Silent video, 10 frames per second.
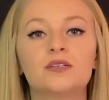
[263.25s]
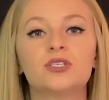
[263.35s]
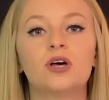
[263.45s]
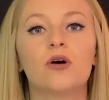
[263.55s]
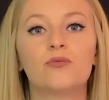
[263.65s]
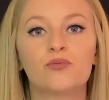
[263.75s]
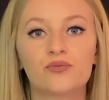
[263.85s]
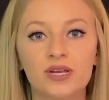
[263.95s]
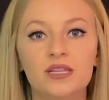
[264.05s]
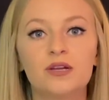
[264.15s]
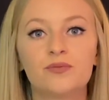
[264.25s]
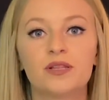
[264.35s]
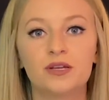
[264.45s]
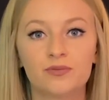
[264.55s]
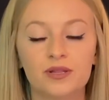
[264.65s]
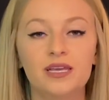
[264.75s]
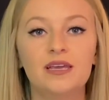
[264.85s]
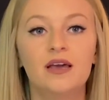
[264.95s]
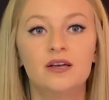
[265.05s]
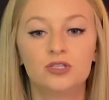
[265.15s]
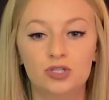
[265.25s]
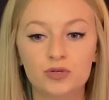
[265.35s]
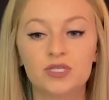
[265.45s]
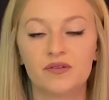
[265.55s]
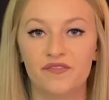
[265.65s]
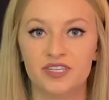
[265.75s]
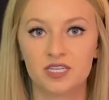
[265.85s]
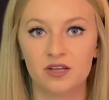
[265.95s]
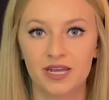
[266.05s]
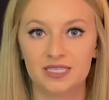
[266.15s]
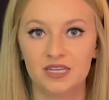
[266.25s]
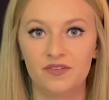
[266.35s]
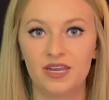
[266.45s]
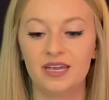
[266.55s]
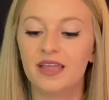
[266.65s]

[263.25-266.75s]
So really, really, really do some physical activity.